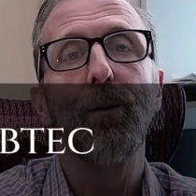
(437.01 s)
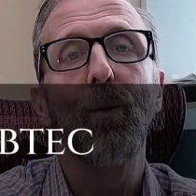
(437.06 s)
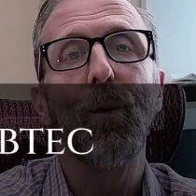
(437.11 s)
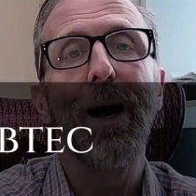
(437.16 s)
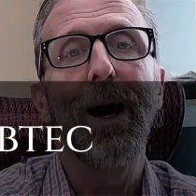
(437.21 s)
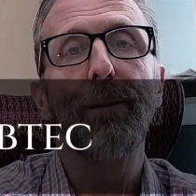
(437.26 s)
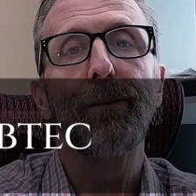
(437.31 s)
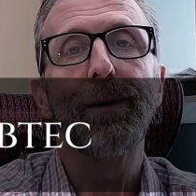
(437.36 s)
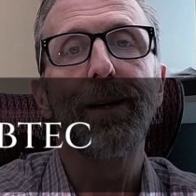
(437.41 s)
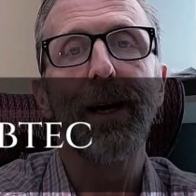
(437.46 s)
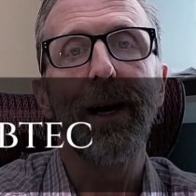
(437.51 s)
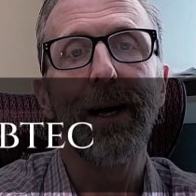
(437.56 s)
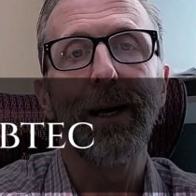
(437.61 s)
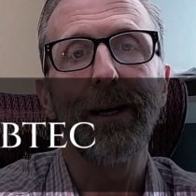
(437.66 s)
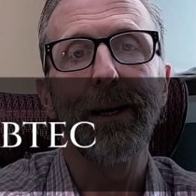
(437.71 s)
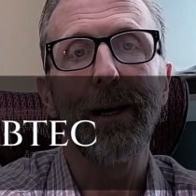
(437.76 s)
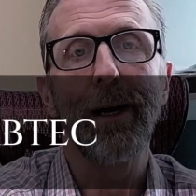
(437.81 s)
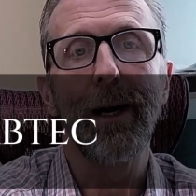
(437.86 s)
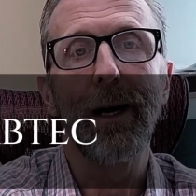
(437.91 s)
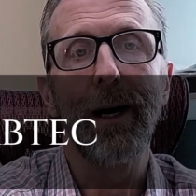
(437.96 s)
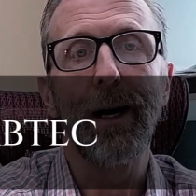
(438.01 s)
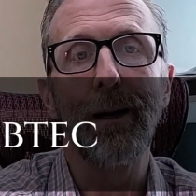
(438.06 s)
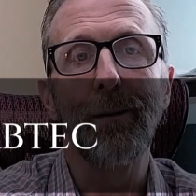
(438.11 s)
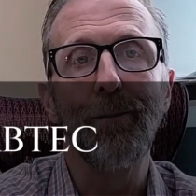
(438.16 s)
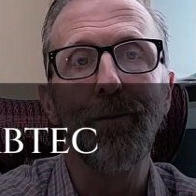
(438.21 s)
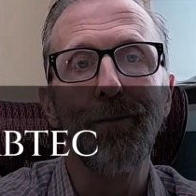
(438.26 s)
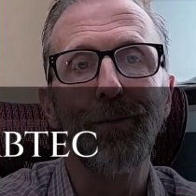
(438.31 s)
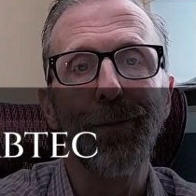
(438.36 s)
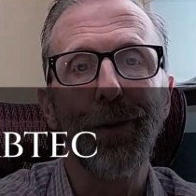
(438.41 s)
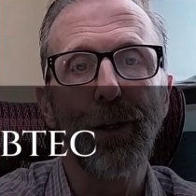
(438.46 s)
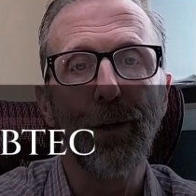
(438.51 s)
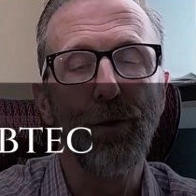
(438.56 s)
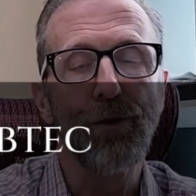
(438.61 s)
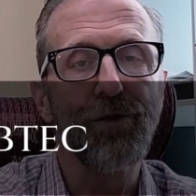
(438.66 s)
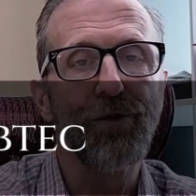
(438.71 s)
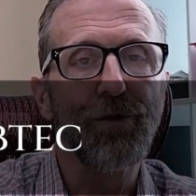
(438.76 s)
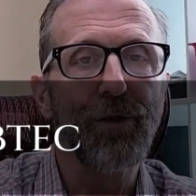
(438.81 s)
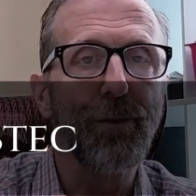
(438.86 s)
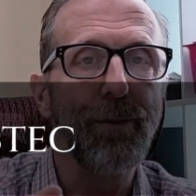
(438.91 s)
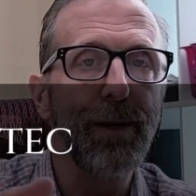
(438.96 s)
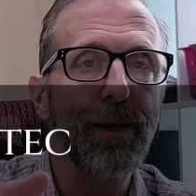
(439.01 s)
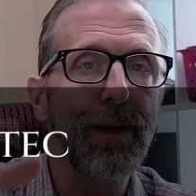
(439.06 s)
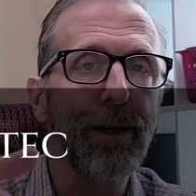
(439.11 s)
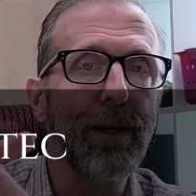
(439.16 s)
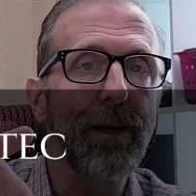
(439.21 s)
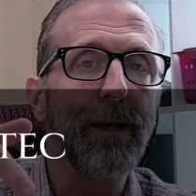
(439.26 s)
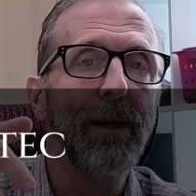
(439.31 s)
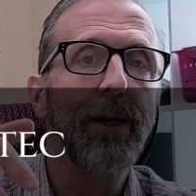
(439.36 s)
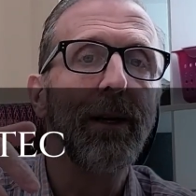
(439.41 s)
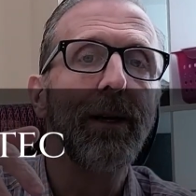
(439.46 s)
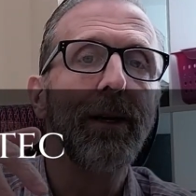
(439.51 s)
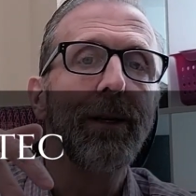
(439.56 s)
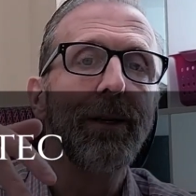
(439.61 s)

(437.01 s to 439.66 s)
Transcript: Wabtec used to be